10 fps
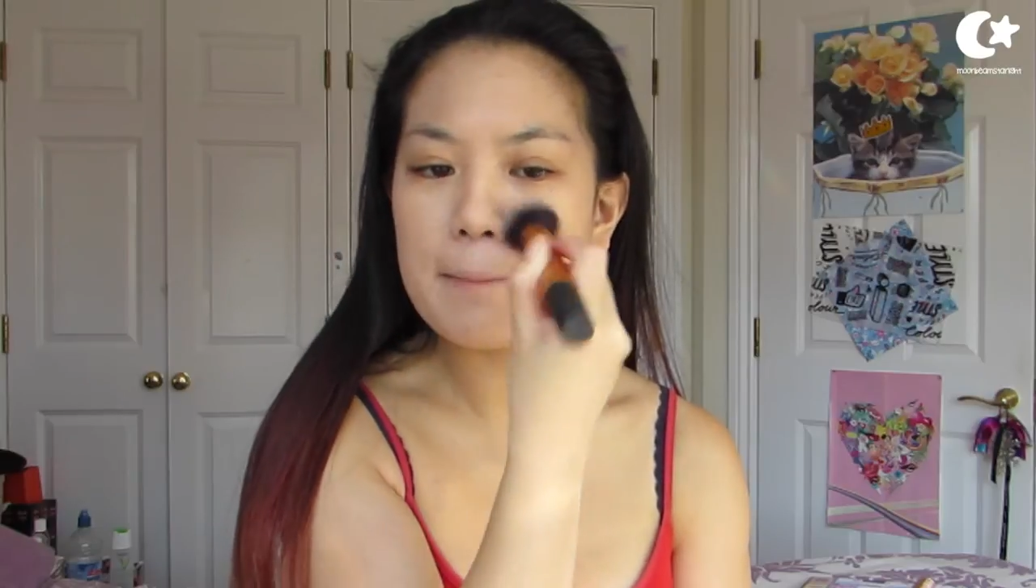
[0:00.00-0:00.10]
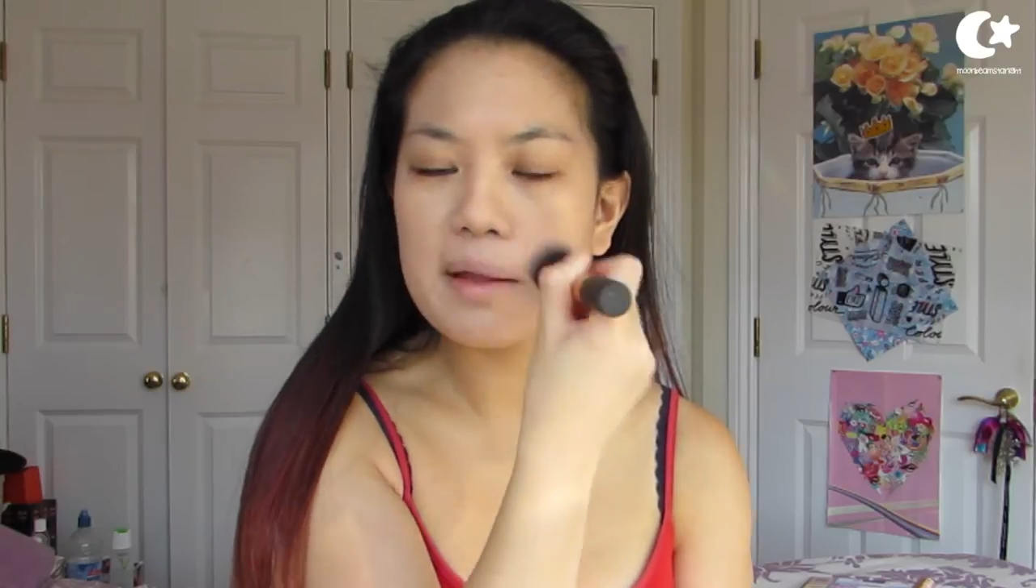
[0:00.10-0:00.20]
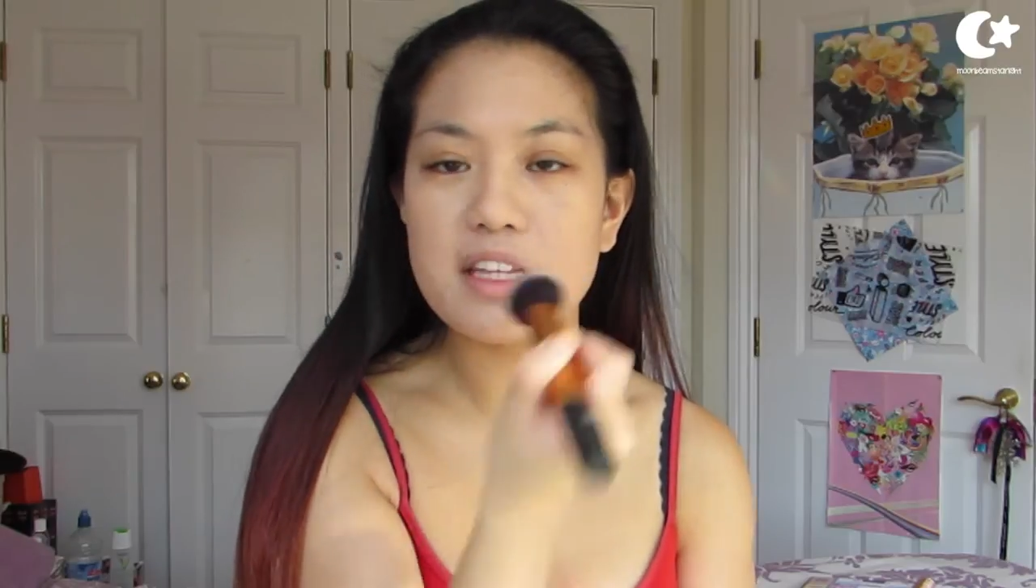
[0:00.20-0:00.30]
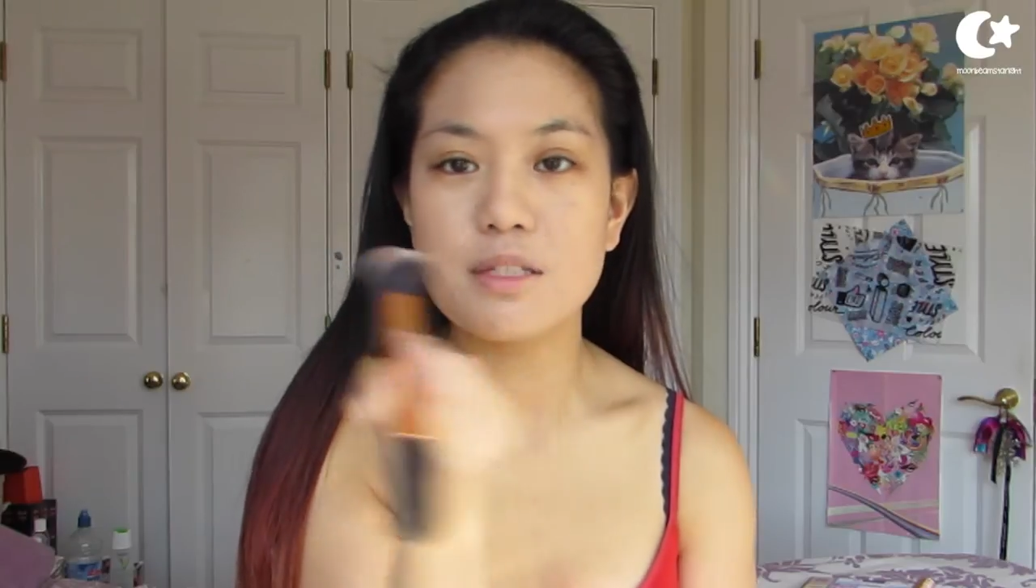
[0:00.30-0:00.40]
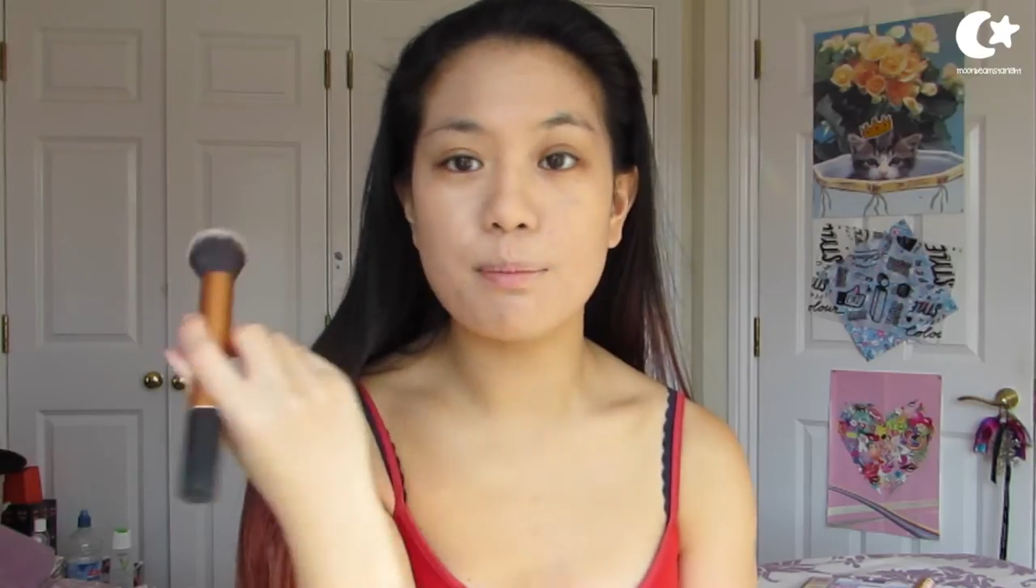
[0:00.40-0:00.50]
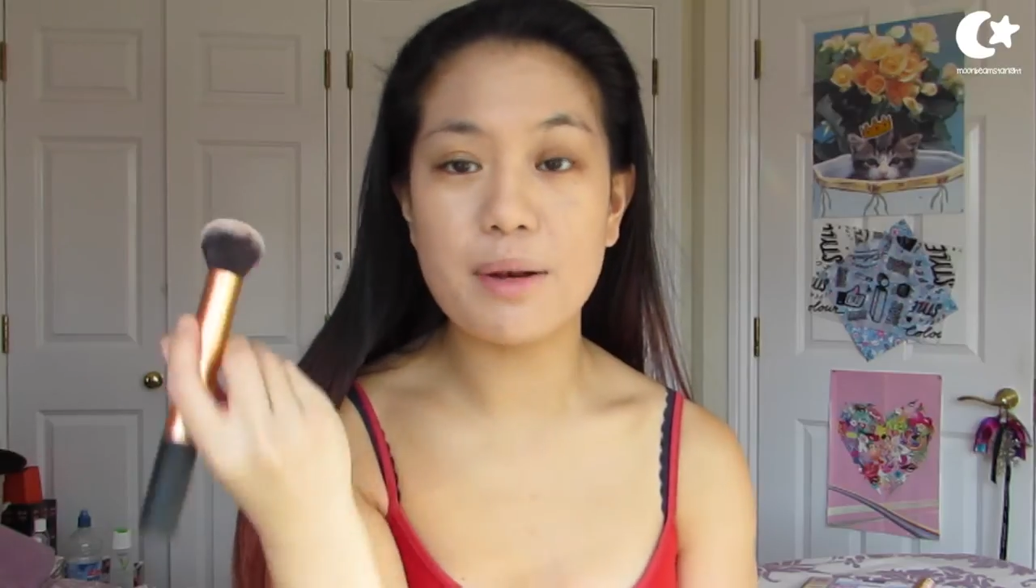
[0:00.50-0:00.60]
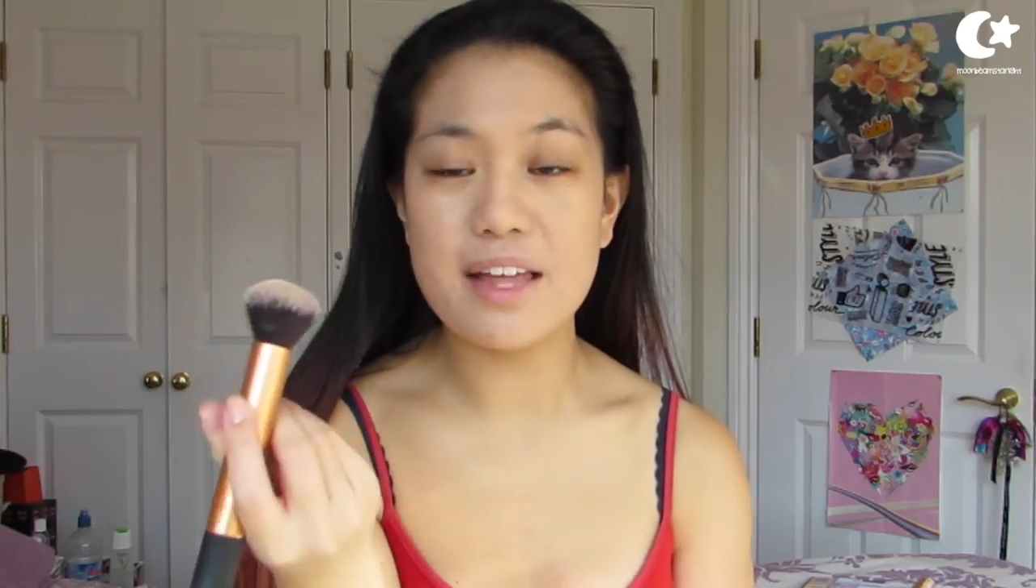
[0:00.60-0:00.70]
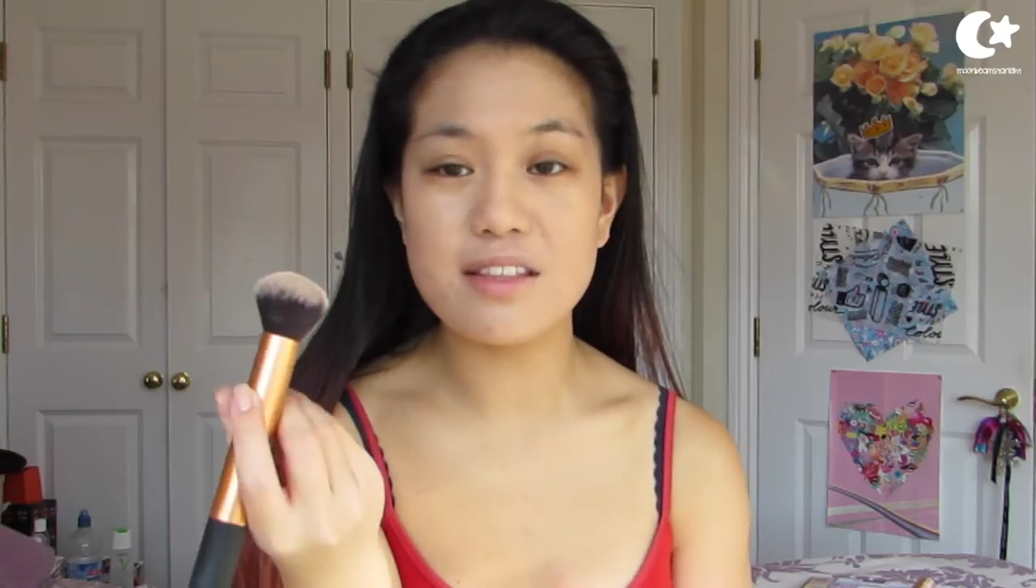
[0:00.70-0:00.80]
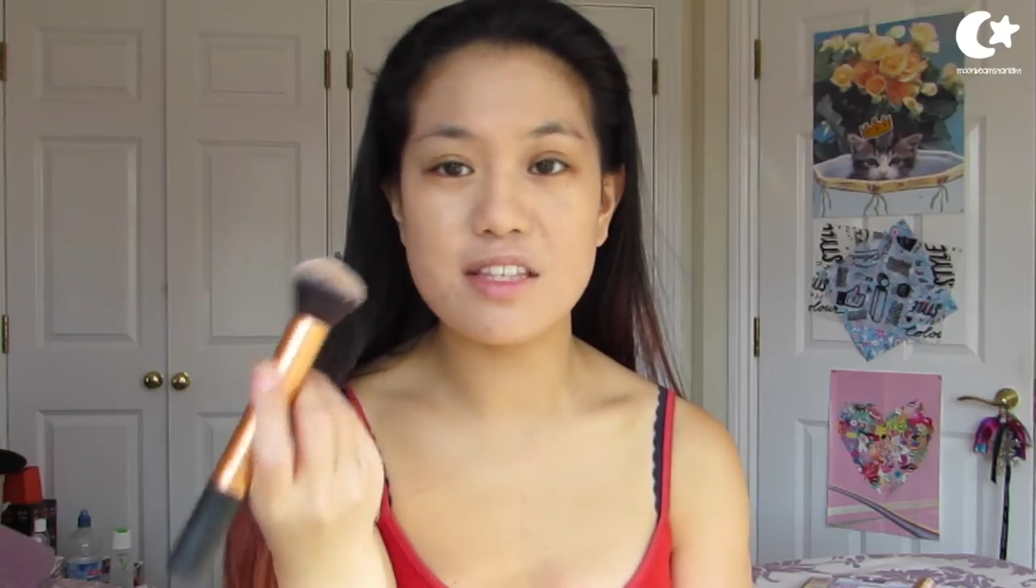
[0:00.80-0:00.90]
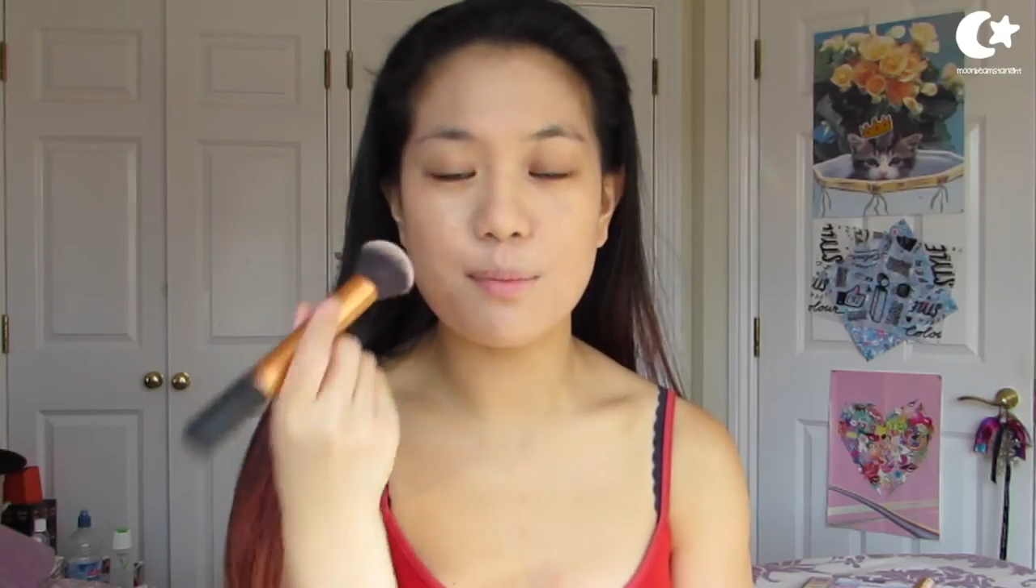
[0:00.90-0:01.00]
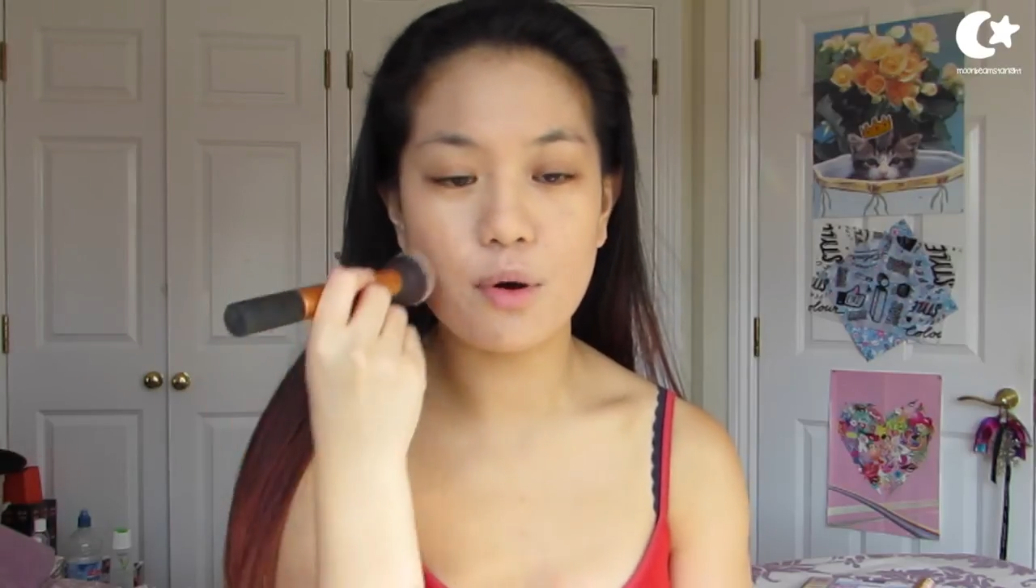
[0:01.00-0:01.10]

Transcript: And this blends the